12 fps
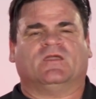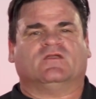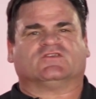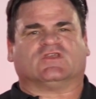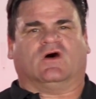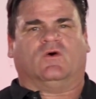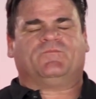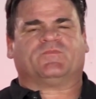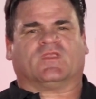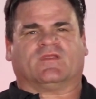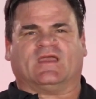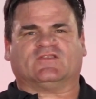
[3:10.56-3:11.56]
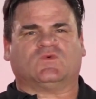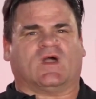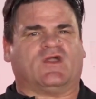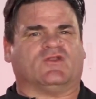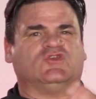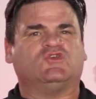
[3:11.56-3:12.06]
So that's
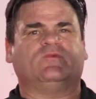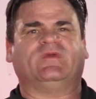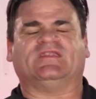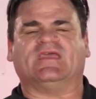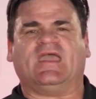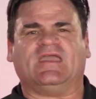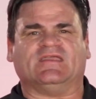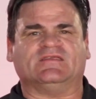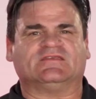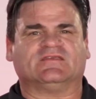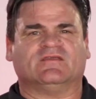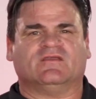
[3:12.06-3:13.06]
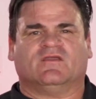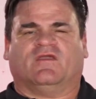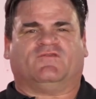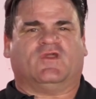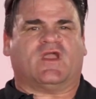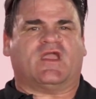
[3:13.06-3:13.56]
why on humid days,
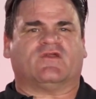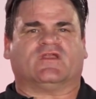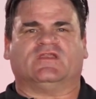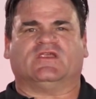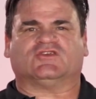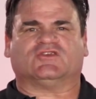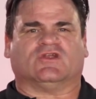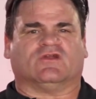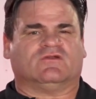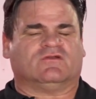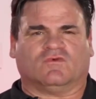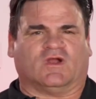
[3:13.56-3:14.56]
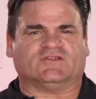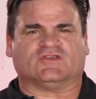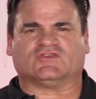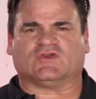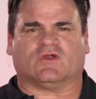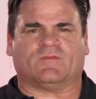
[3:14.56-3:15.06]
if your air conditioner runs a
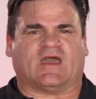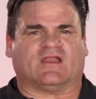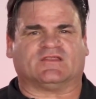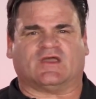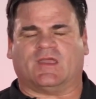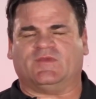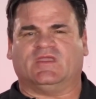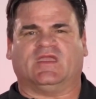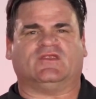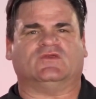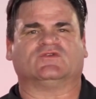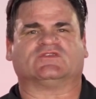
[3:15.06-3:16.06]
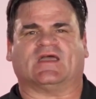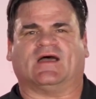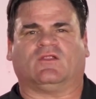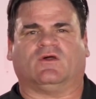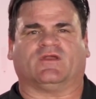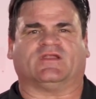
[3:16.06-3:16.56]
certain amount of time, you get used to
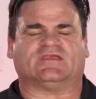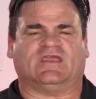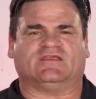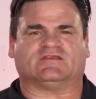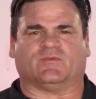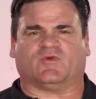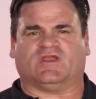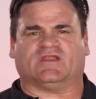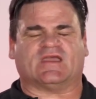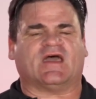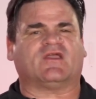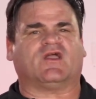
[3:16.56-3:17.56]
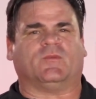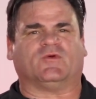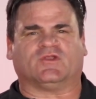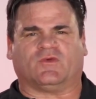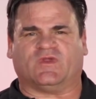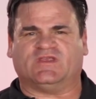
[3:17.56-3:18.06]
how long it takes to bring it down a couple
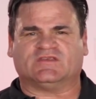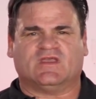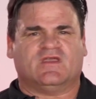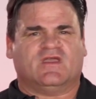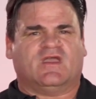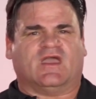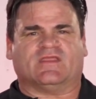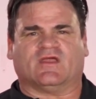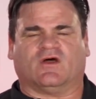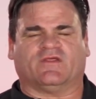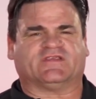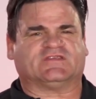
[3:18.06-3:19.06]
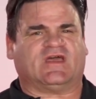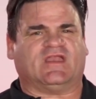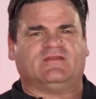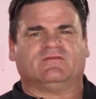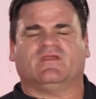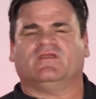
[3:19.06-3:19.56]
degrees, and then all of a
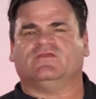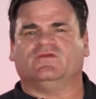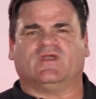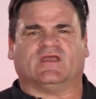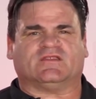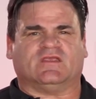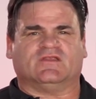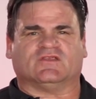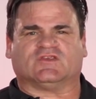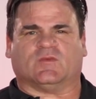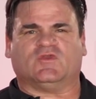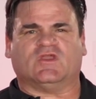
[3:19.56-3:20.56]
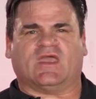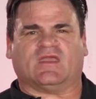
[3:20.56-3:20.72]
sudden you get into some